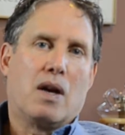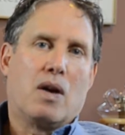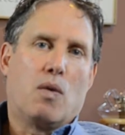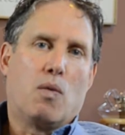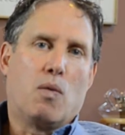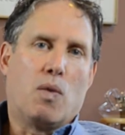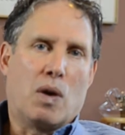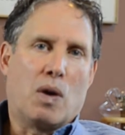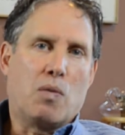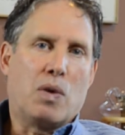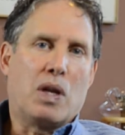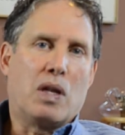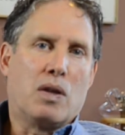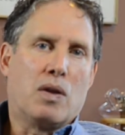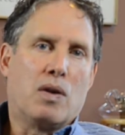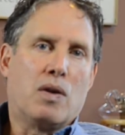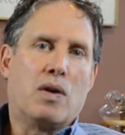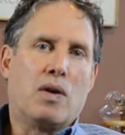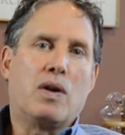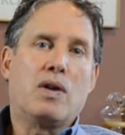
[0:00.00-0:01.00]
When we
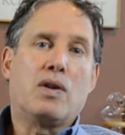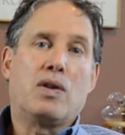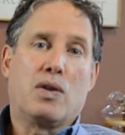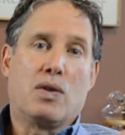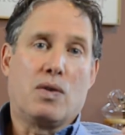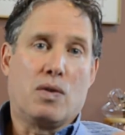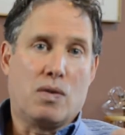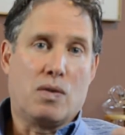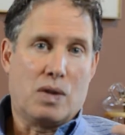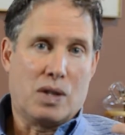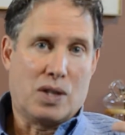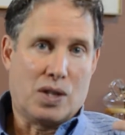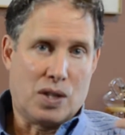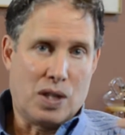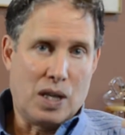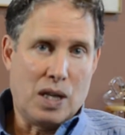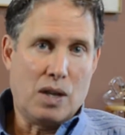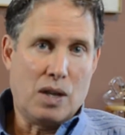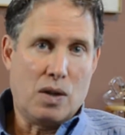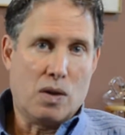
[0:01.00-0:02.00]
learn to
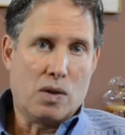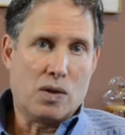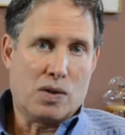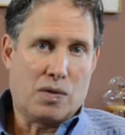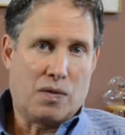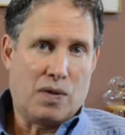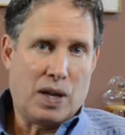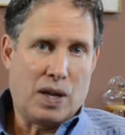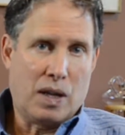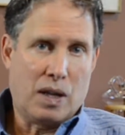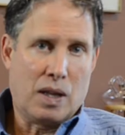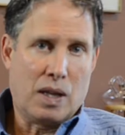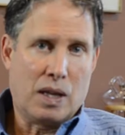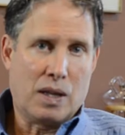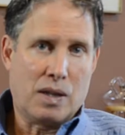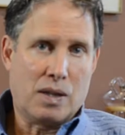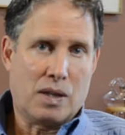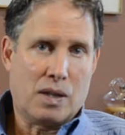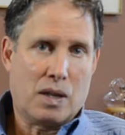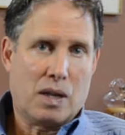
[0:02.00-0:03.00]
see those
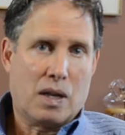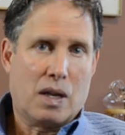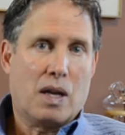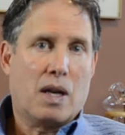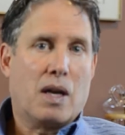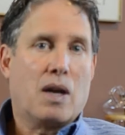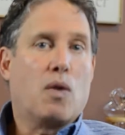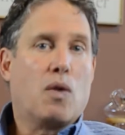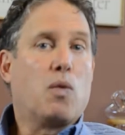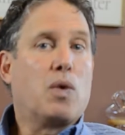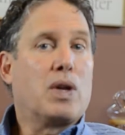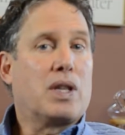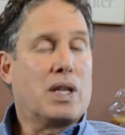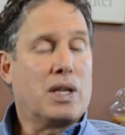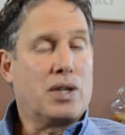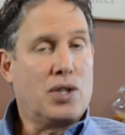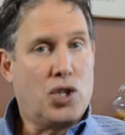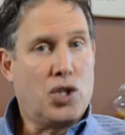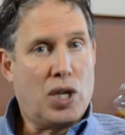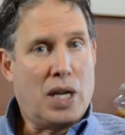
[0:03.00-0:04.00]
failings with a
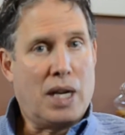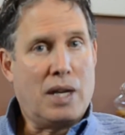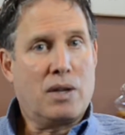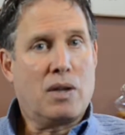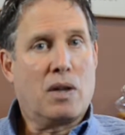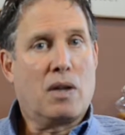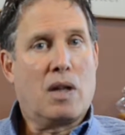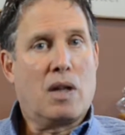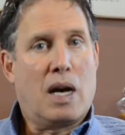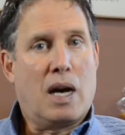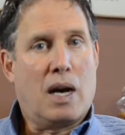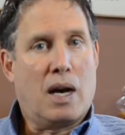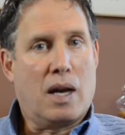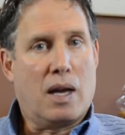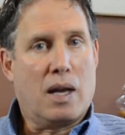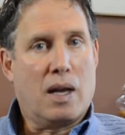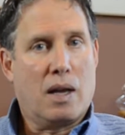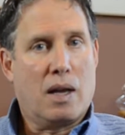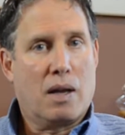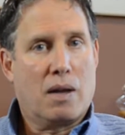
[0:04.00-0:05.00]
gentle eye,